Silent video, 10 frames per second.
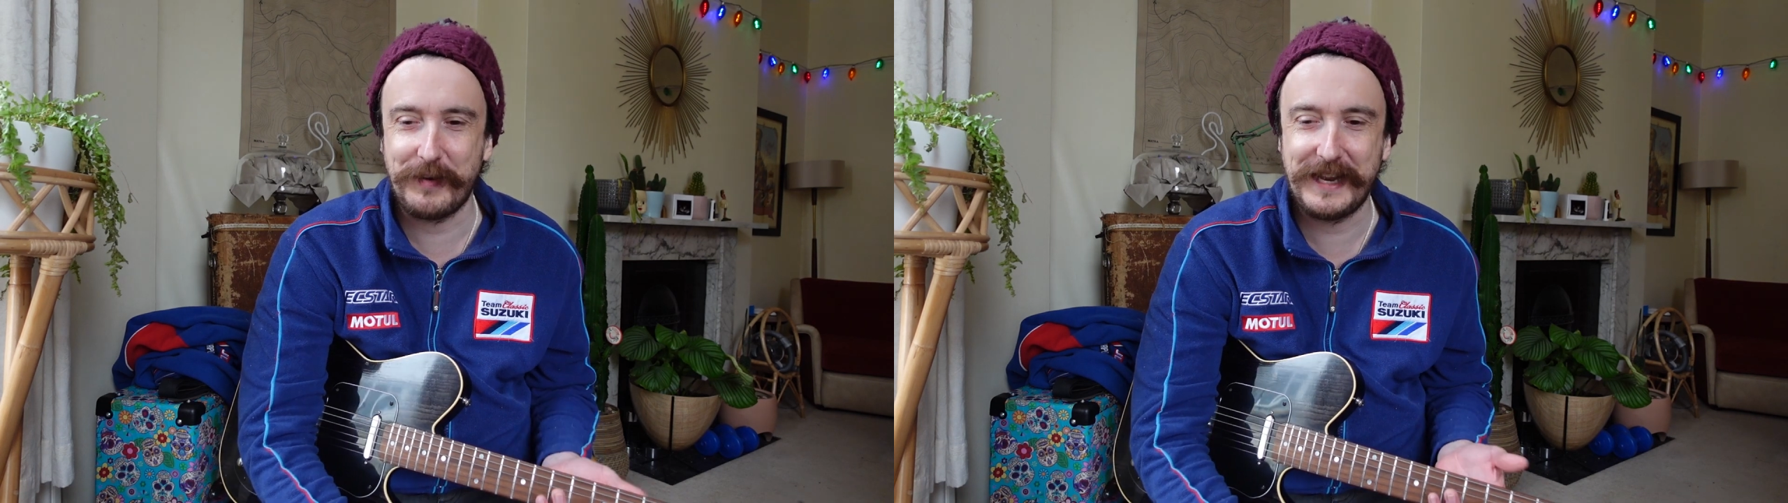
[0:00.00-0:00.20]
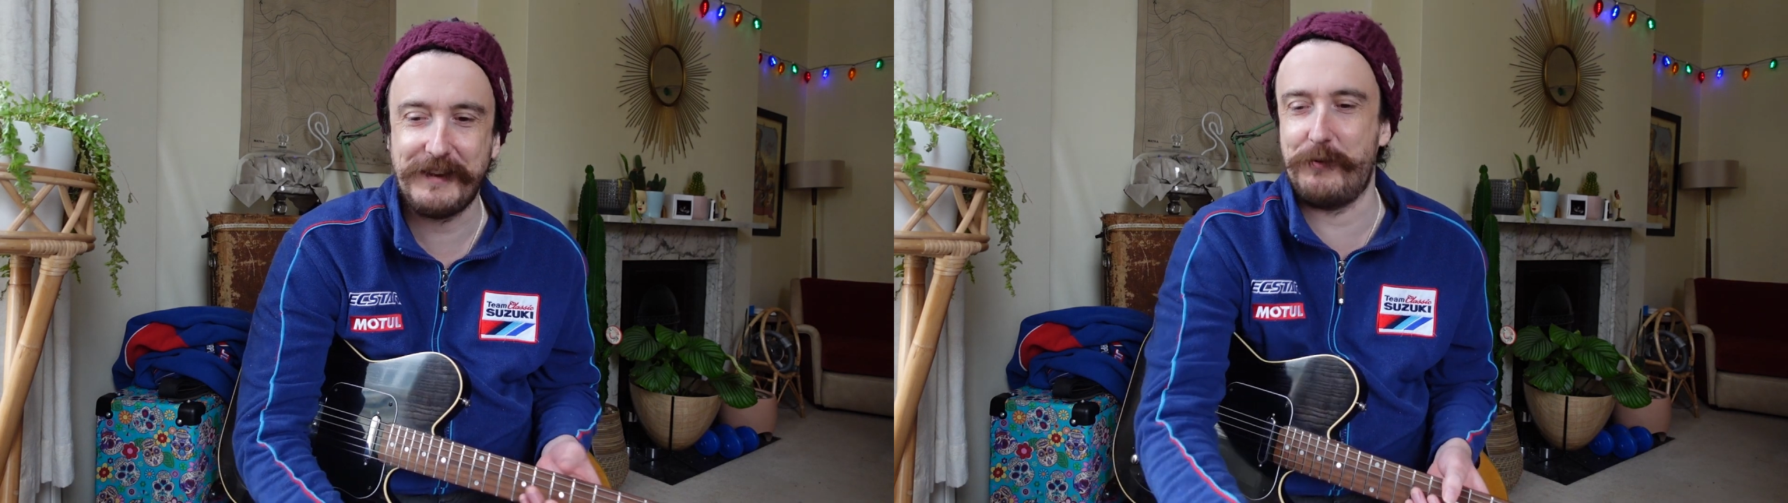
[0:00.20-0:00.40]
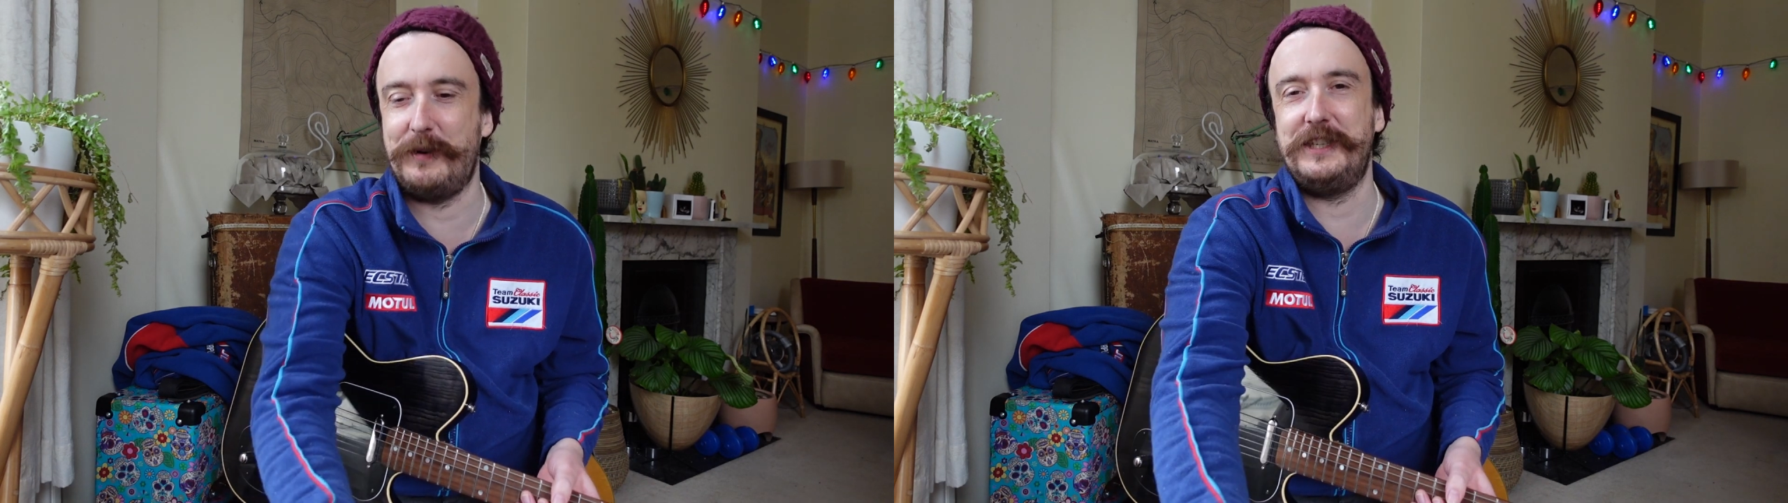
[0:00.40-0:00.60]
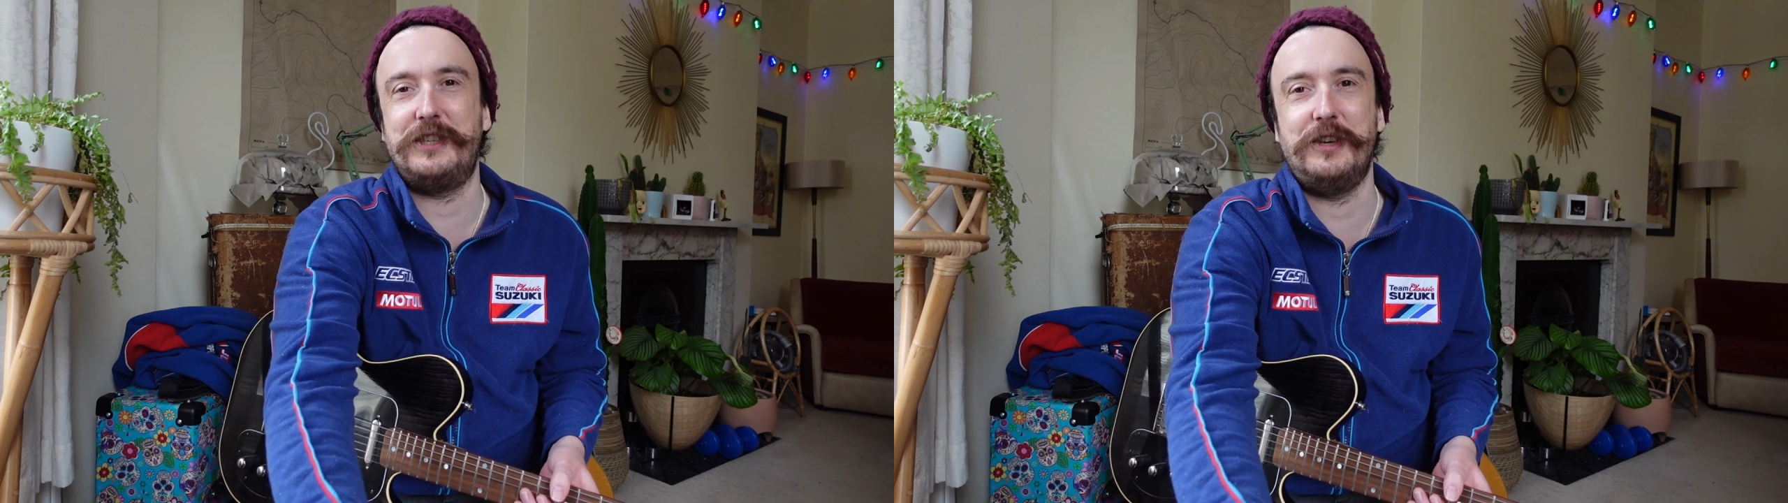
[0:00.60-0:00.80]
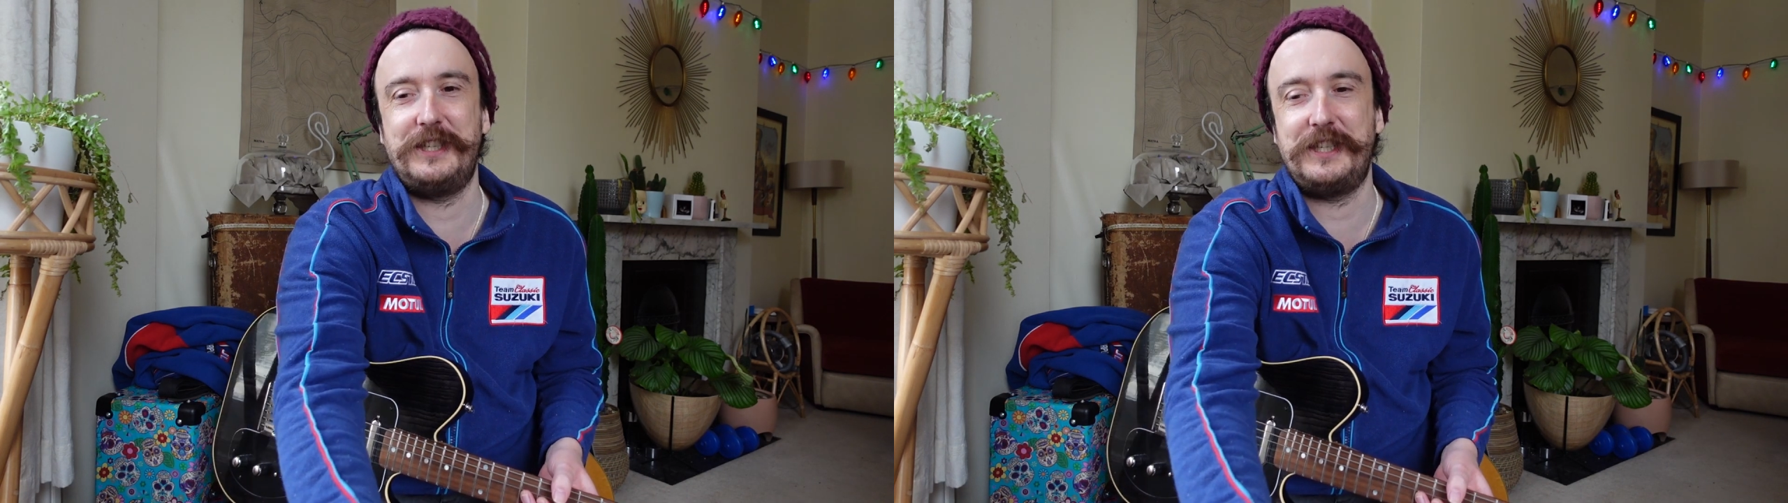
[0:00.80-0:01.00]
believe it when you
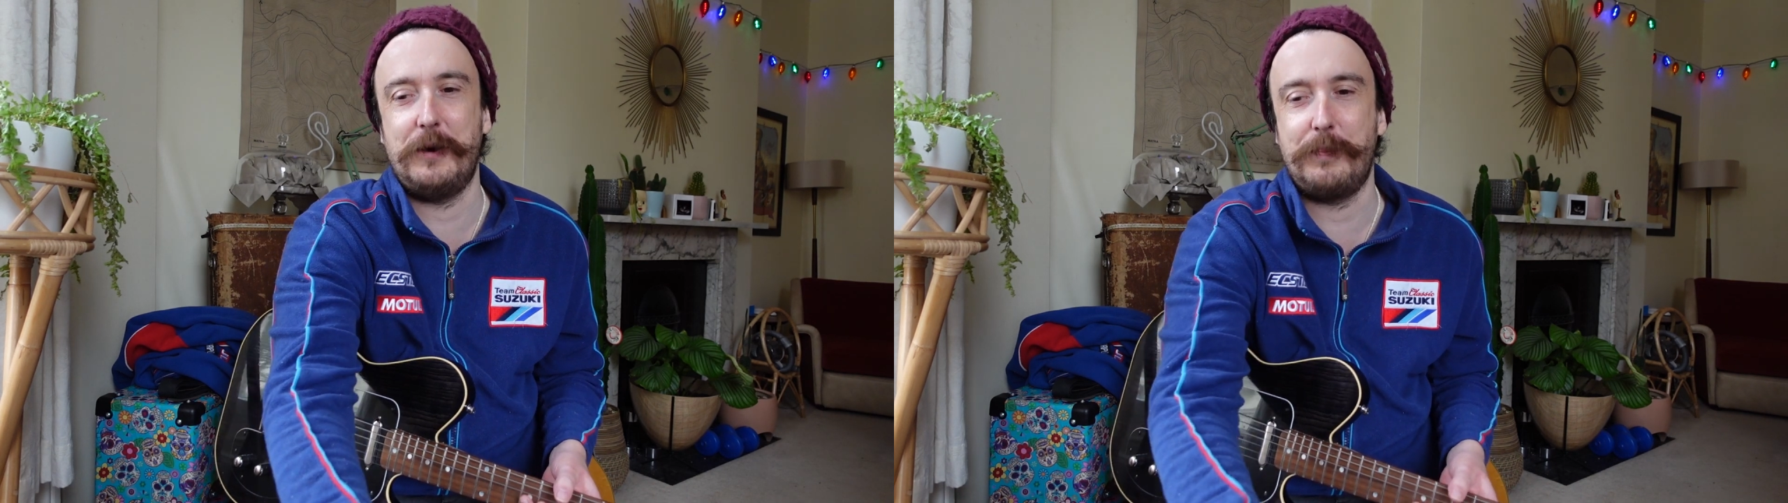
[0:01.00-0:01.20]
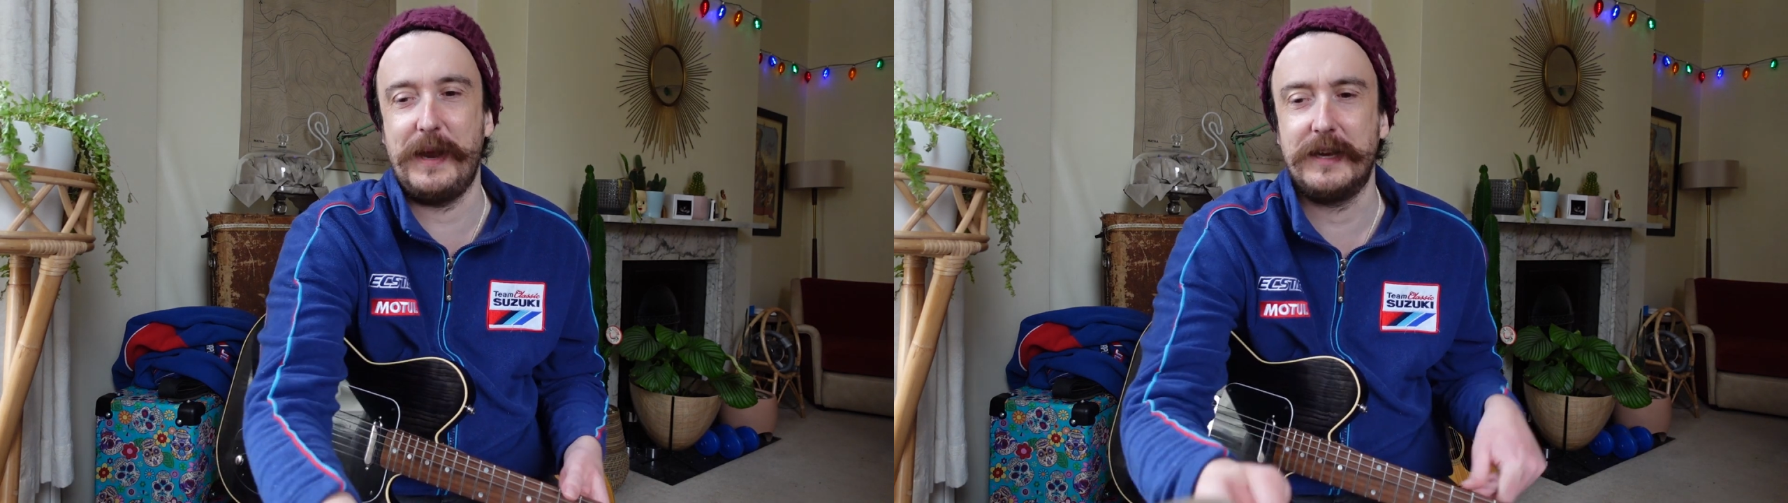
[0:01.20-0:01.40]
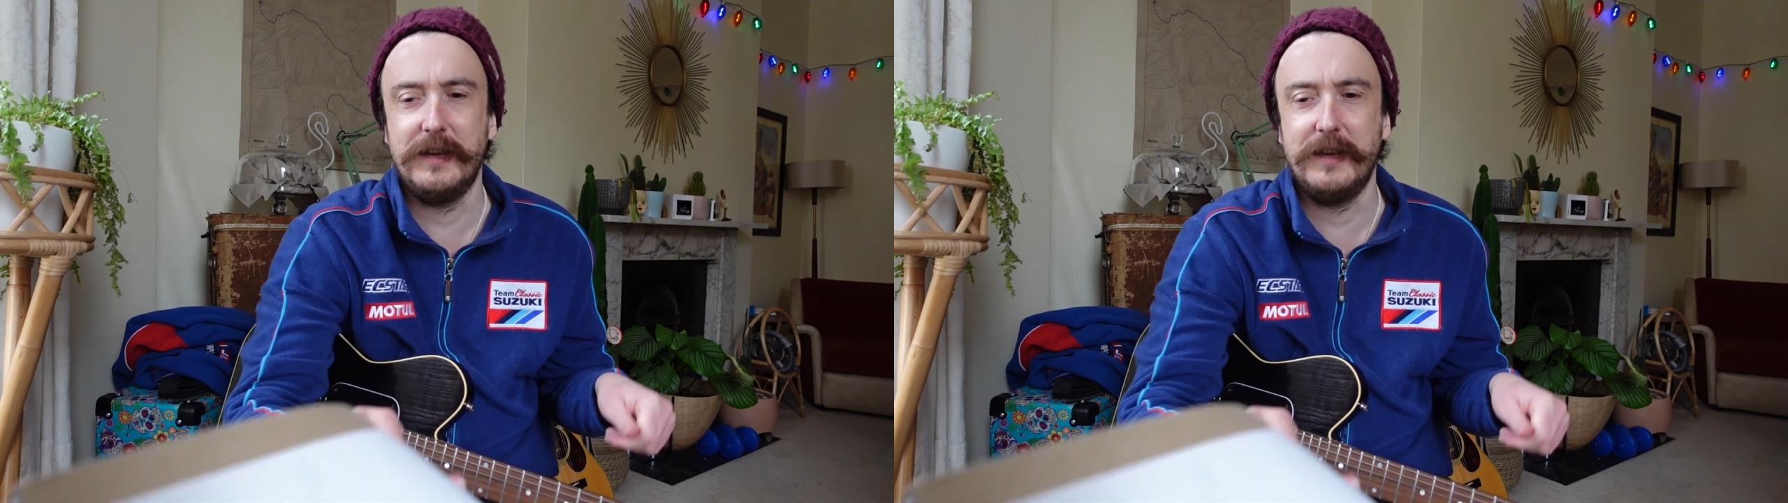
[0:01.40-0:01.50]
chose shell pink.